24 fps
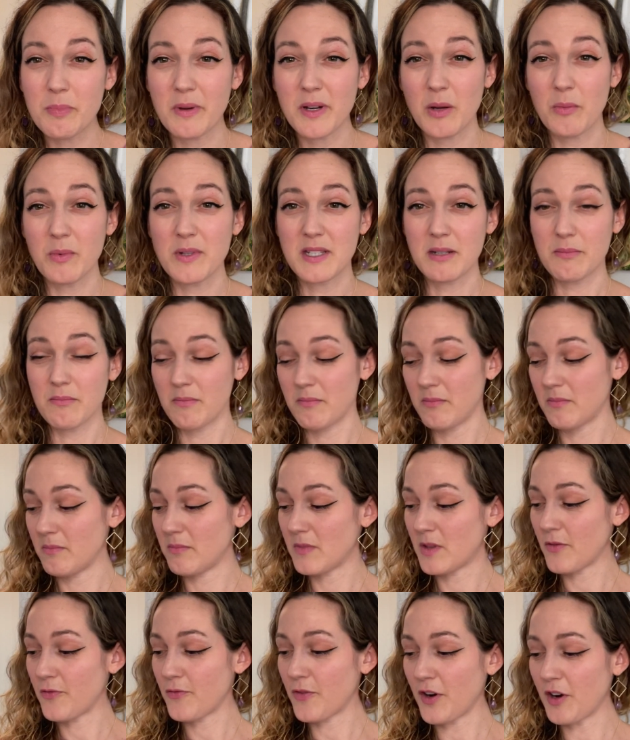but it was in
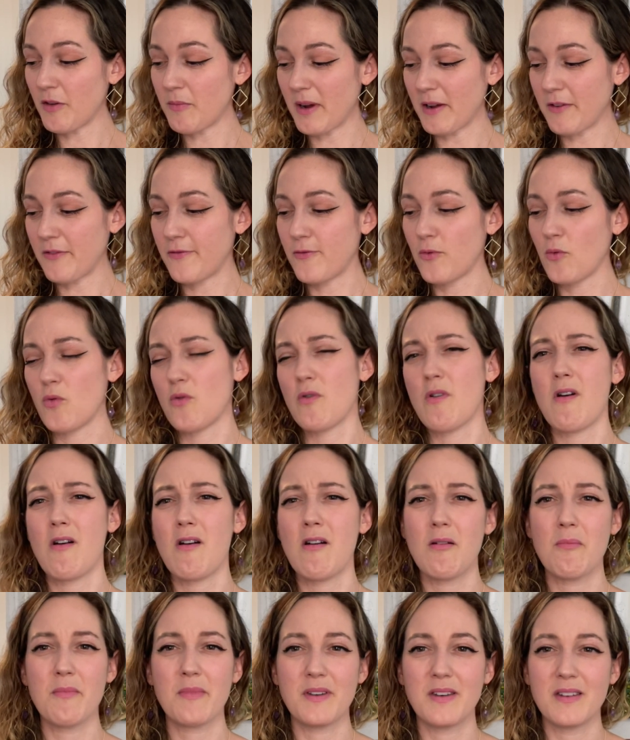the front of my
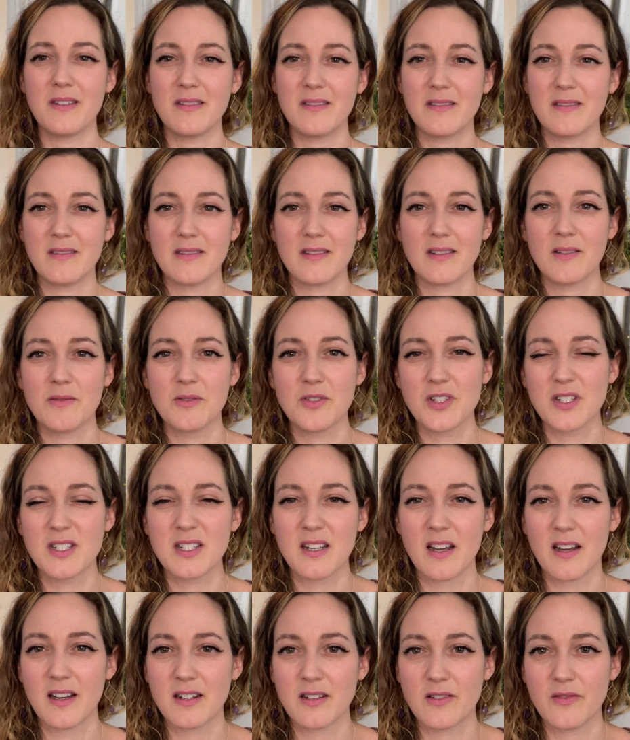forearm, and it was just
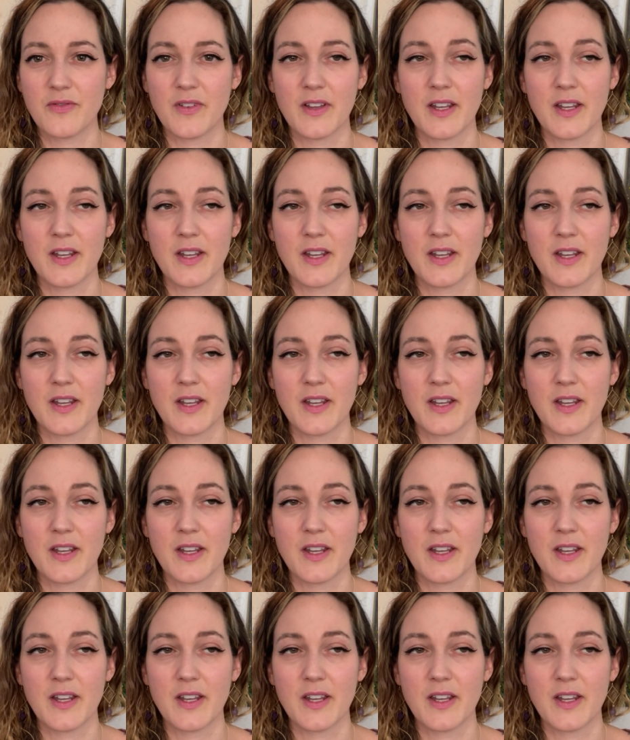kind of,